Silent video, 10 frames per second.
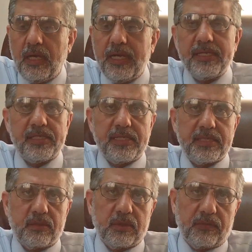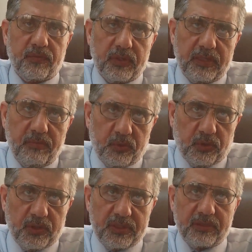engines or for the
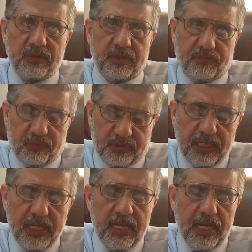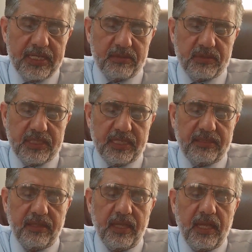motors or for the, as you said,
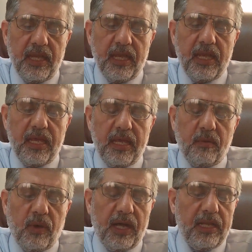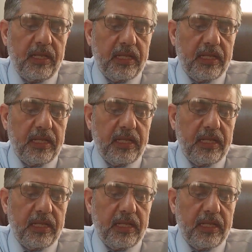while